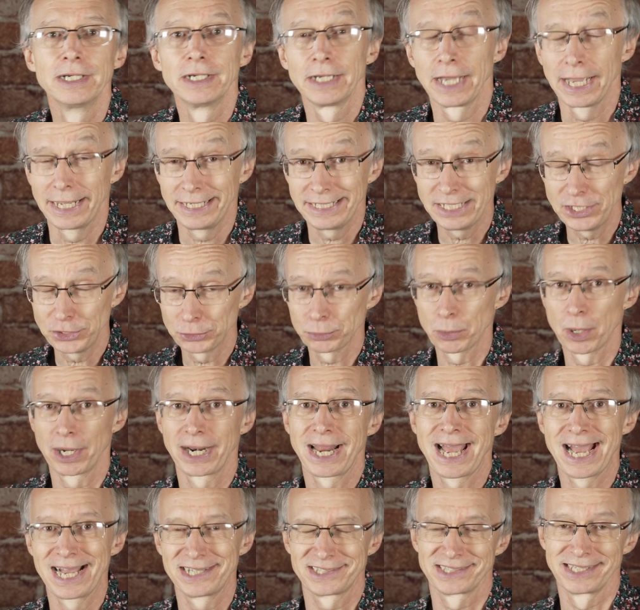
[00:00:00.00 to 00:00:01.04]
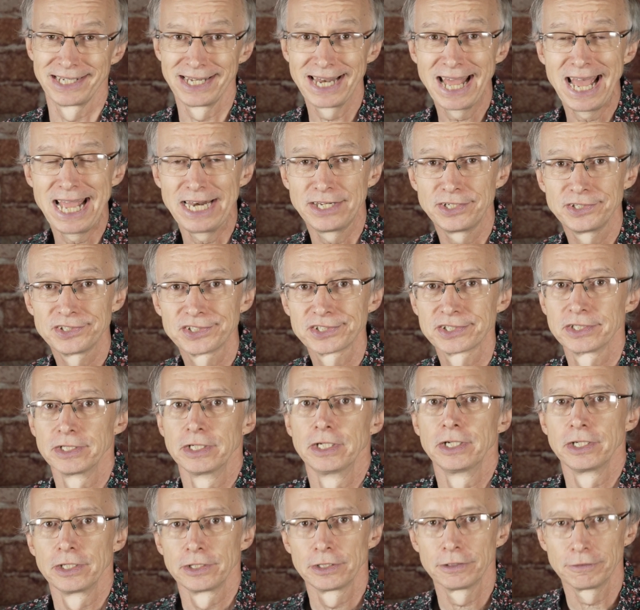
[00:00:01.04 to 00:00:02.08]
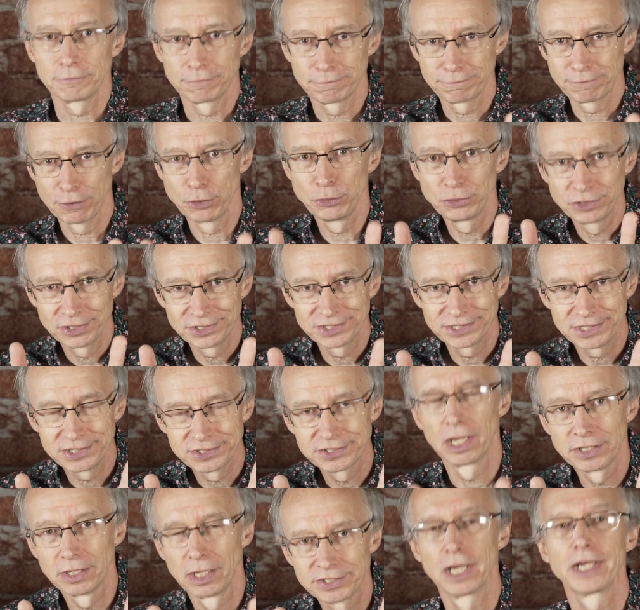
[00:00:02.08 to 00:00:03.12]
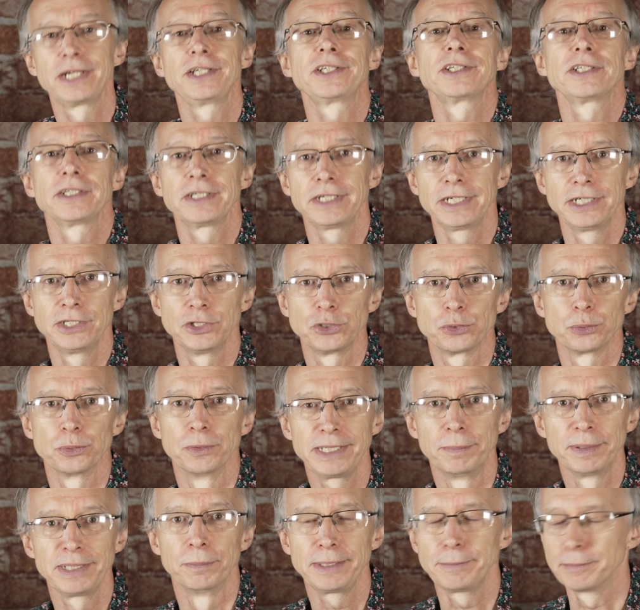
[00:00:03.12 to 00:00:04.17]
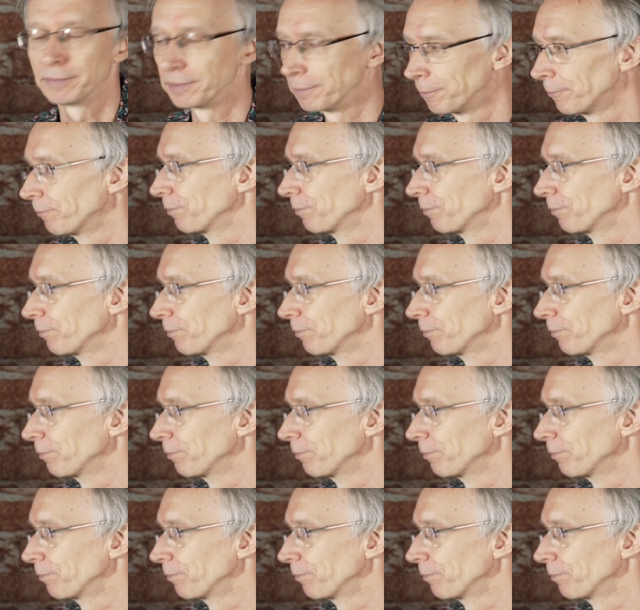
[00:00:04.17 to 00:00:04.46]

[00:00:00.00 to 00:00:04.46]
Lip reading: and each one has a lens that focuses the light into a beam.